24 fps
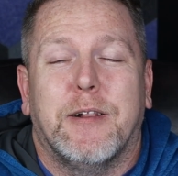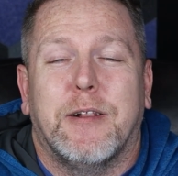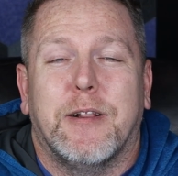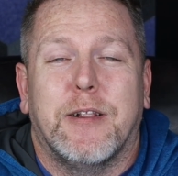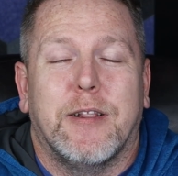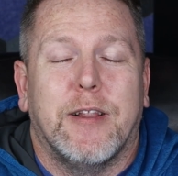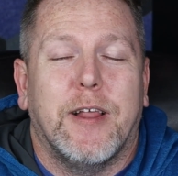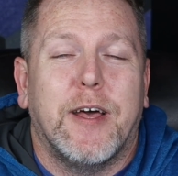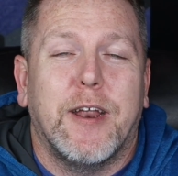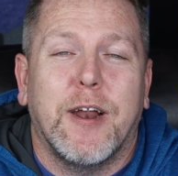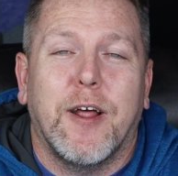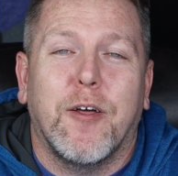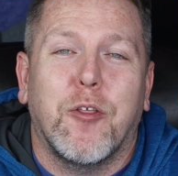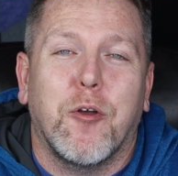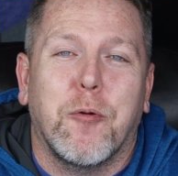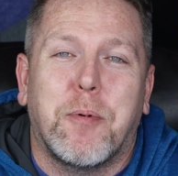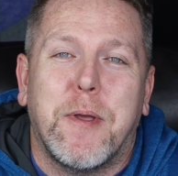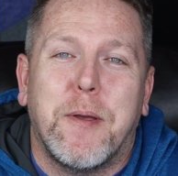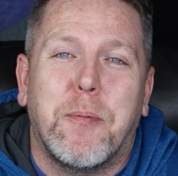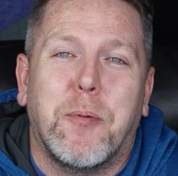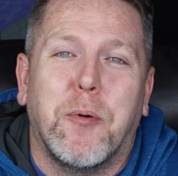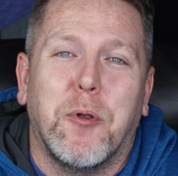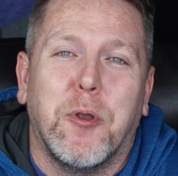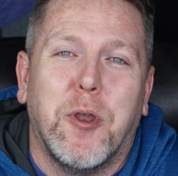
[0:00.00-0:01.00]
let other
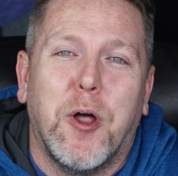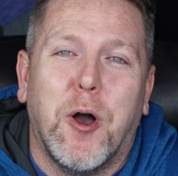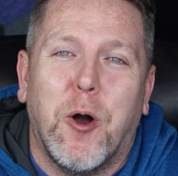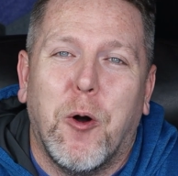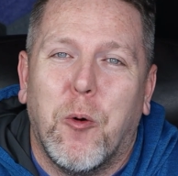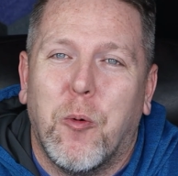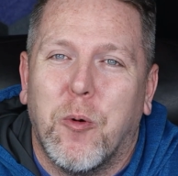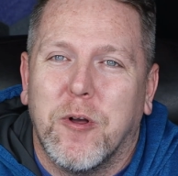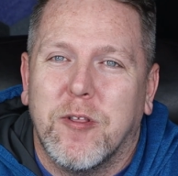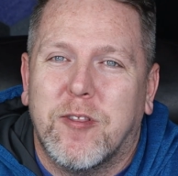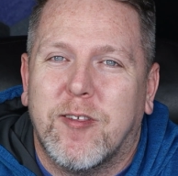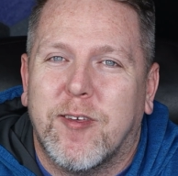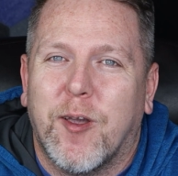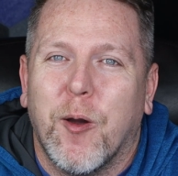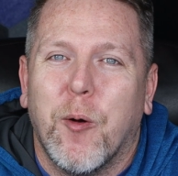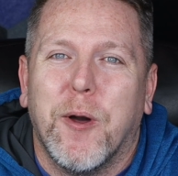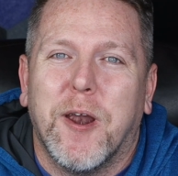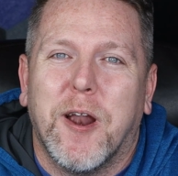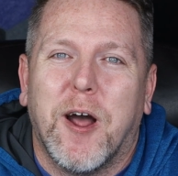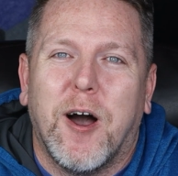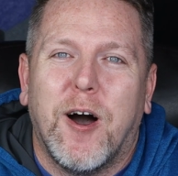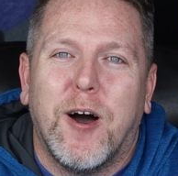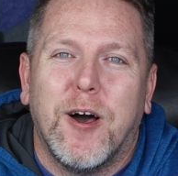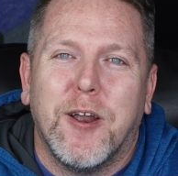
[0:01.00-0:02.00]
people know what's
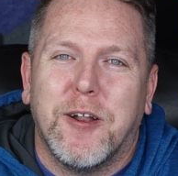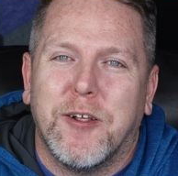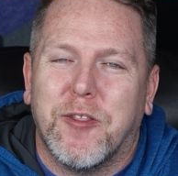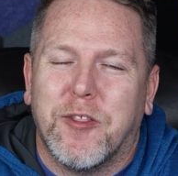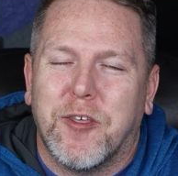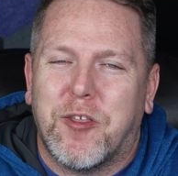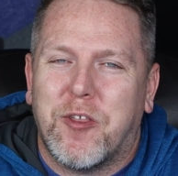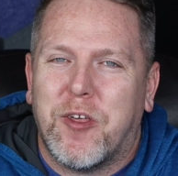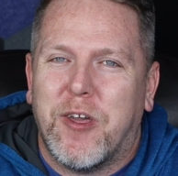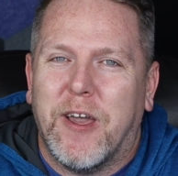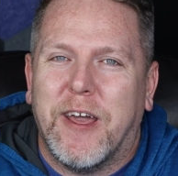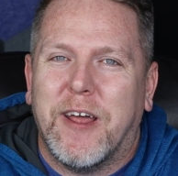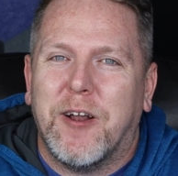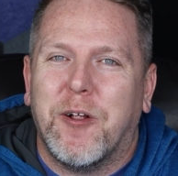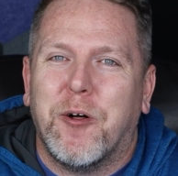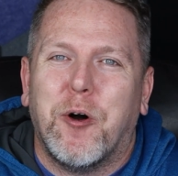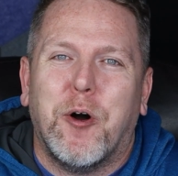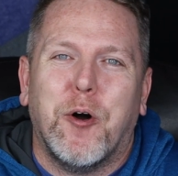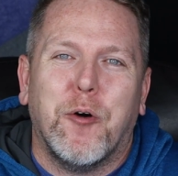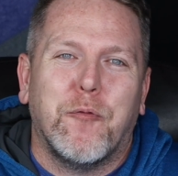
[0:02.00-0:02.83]
going on on the channel.